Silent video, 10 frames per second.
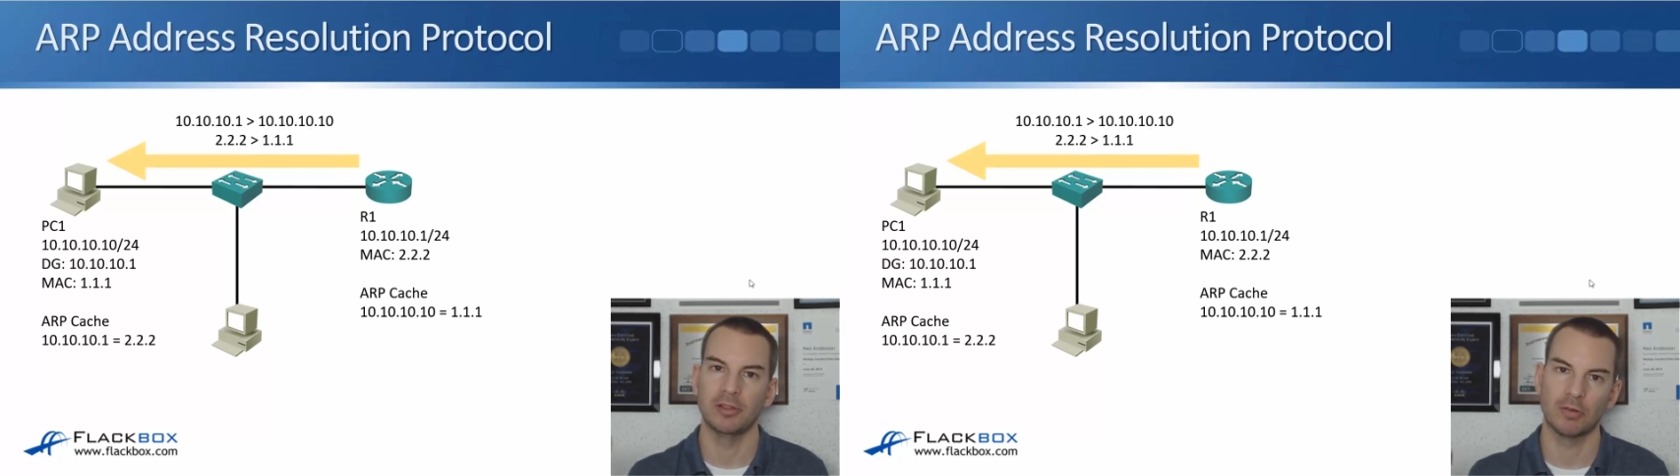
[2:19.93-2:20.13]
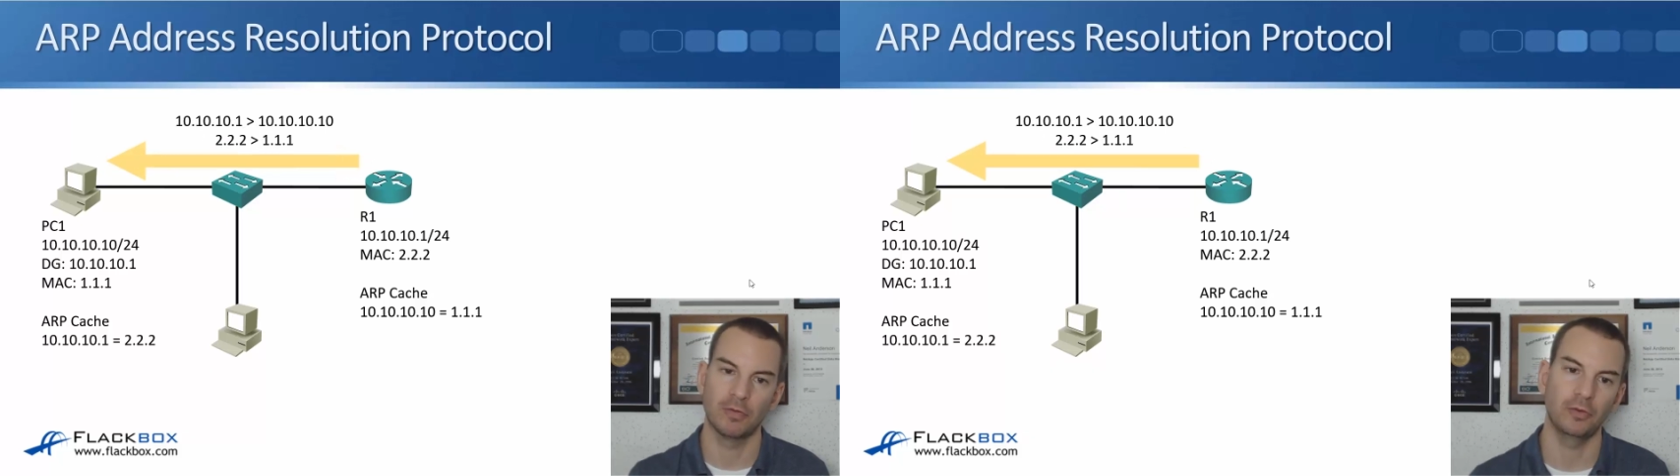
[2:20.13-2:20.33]

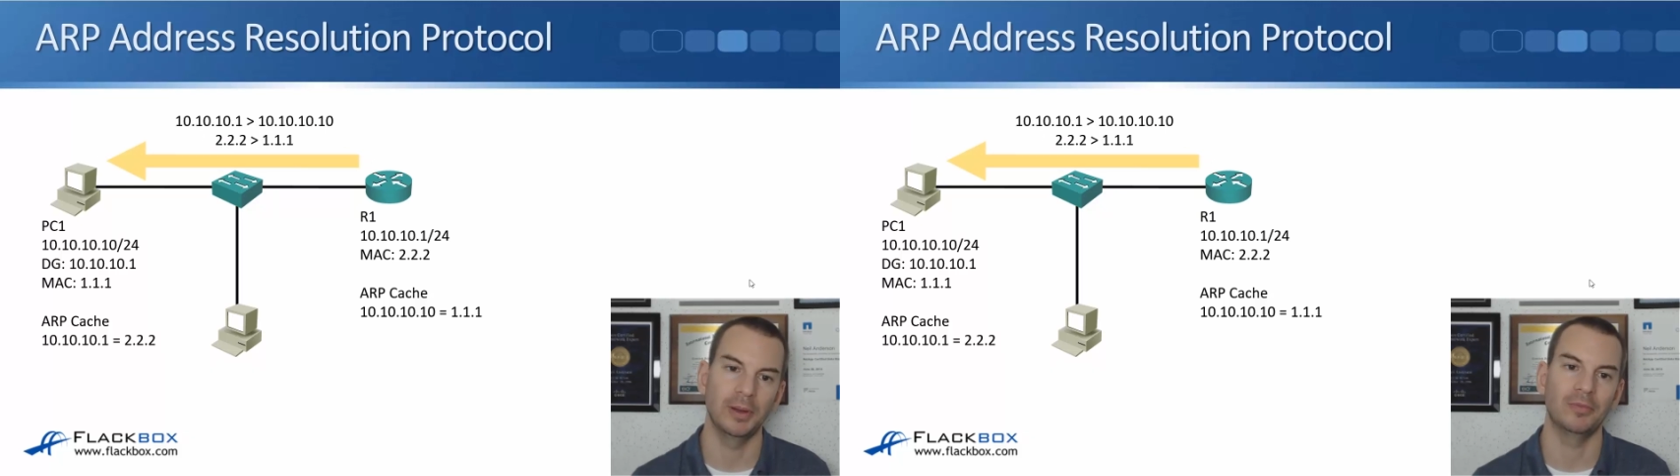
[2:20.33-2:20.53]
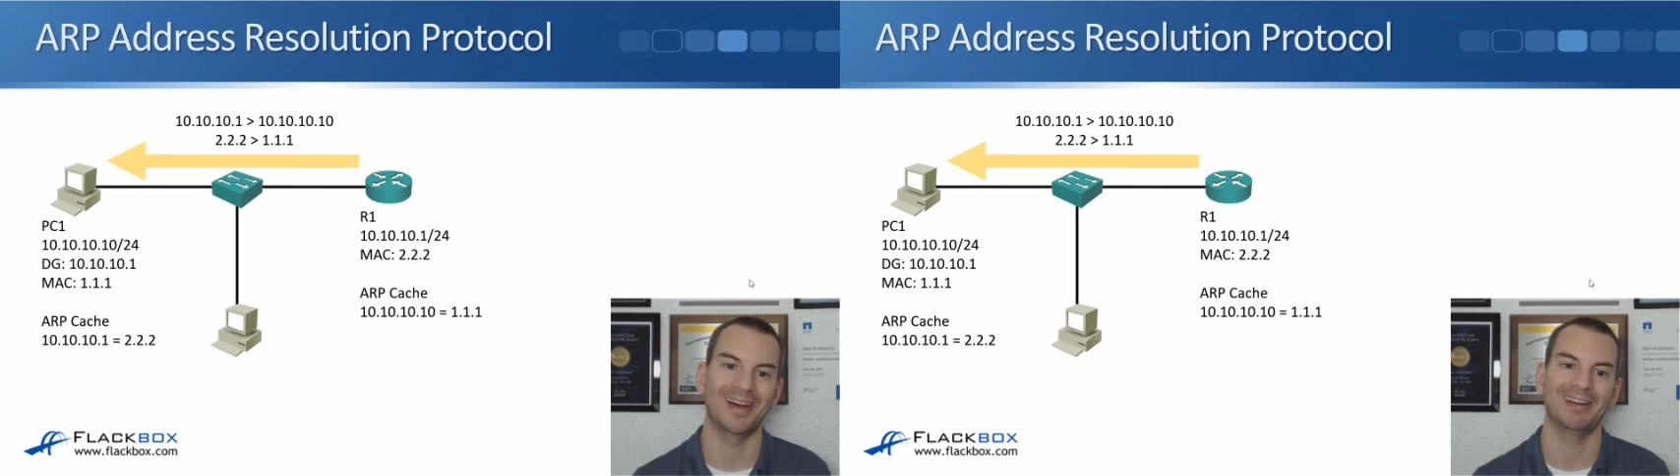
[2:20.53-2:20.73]
we just
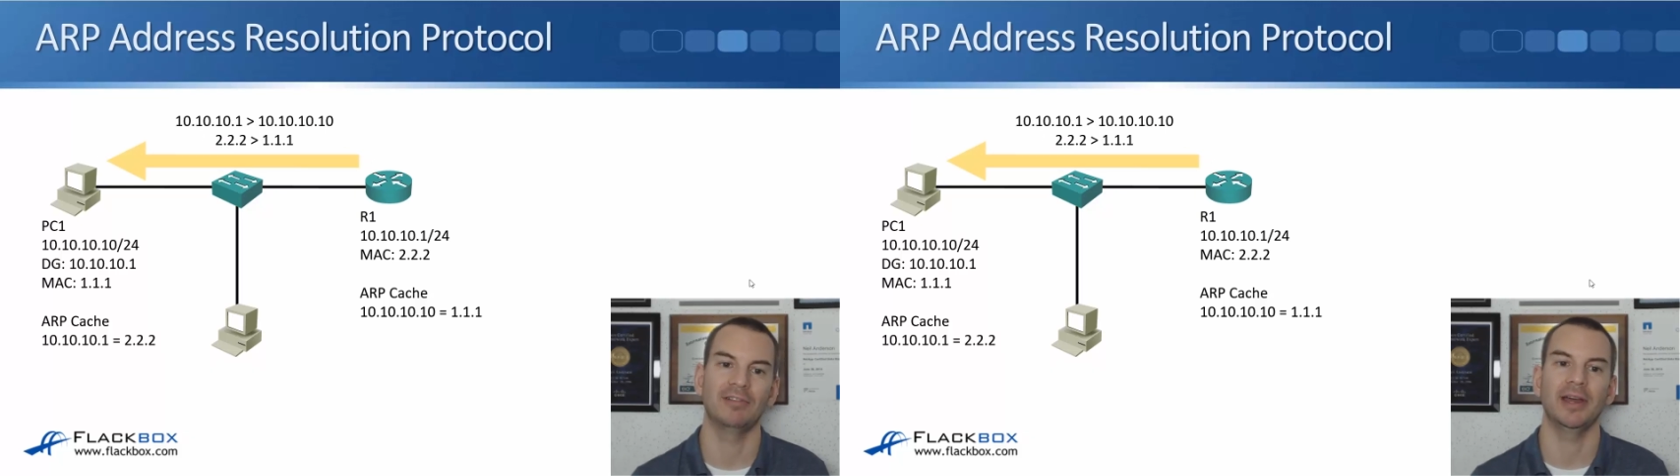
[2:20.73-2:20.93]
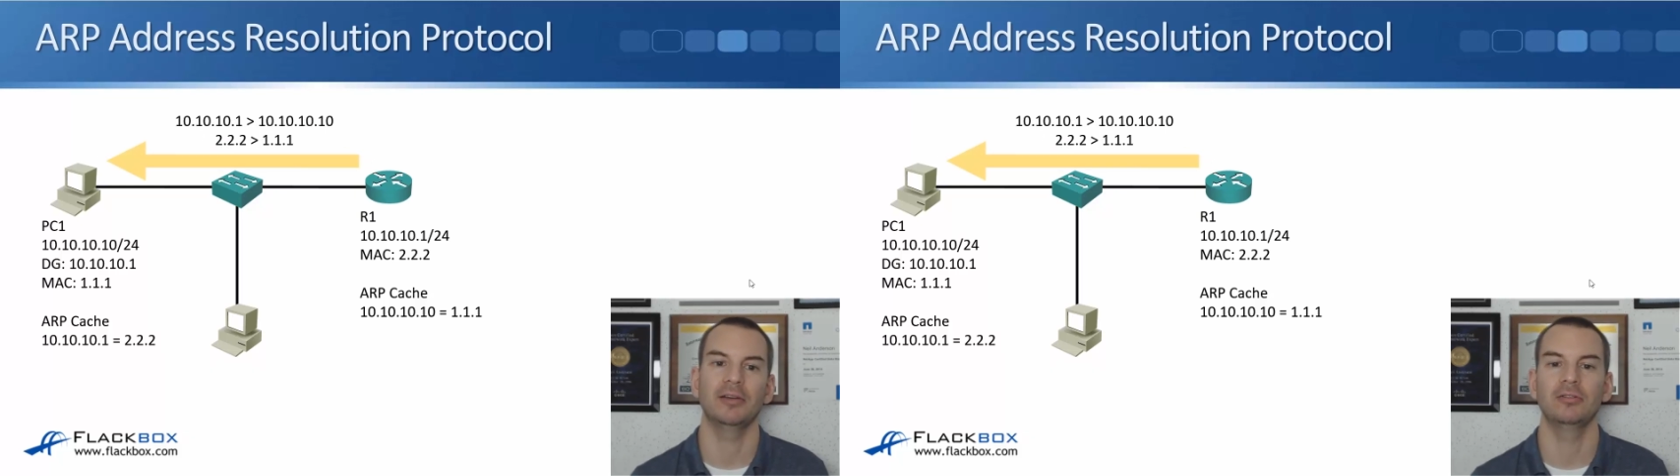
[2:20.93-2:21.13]
flip that
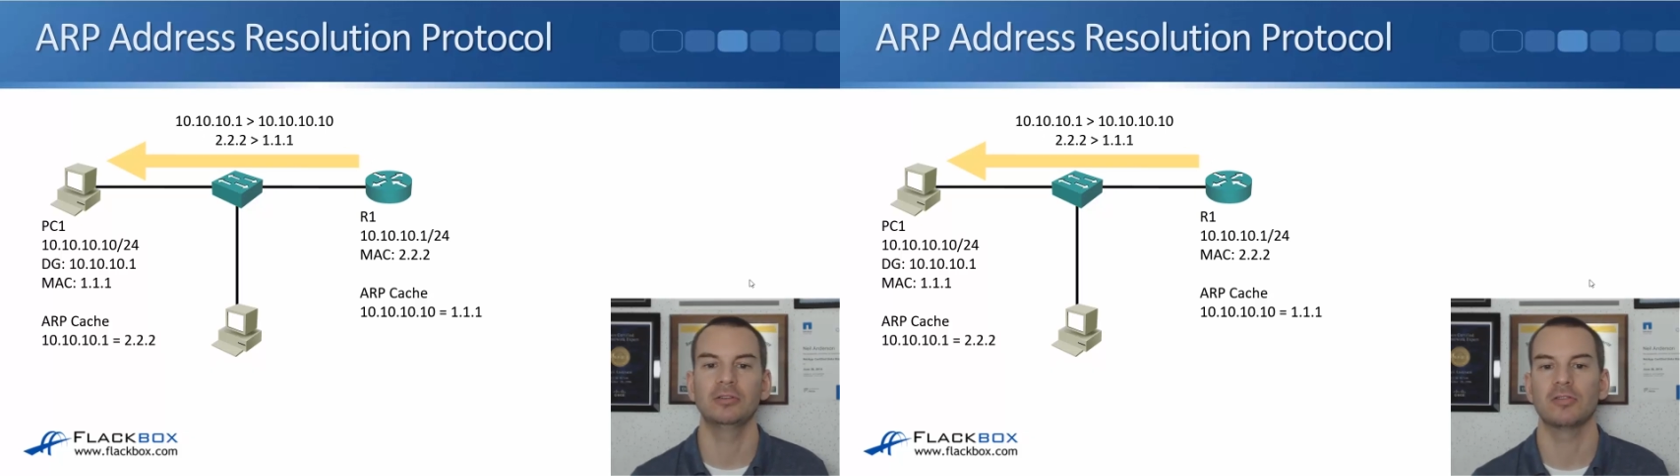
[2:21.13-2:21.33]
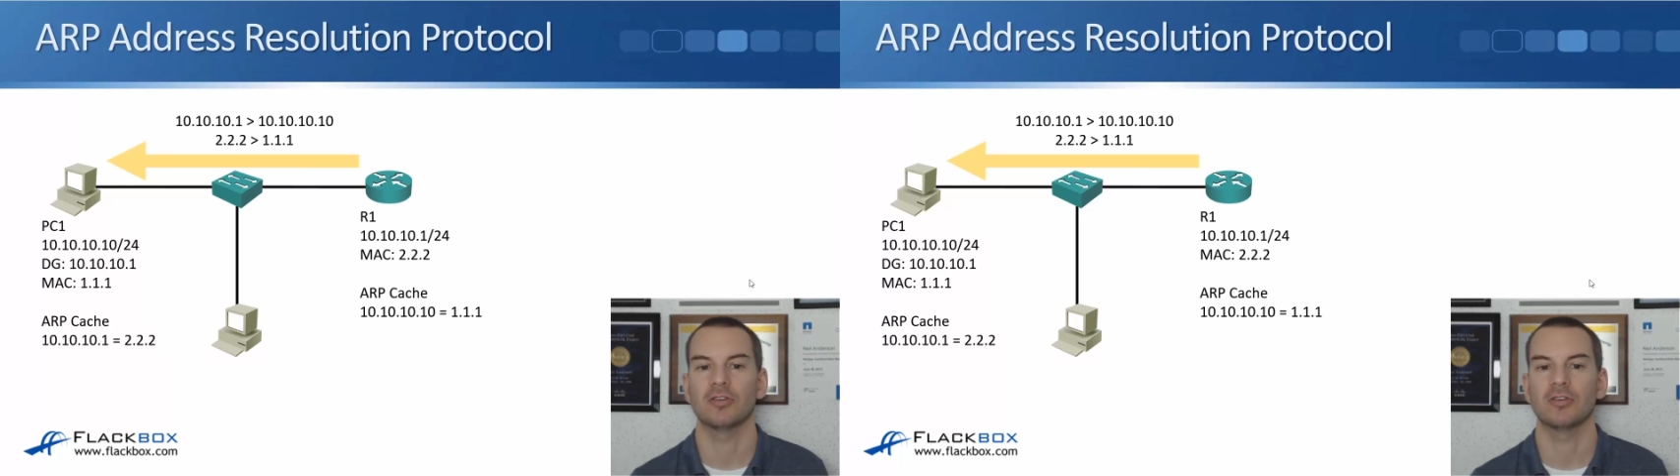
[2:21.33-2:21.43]
round.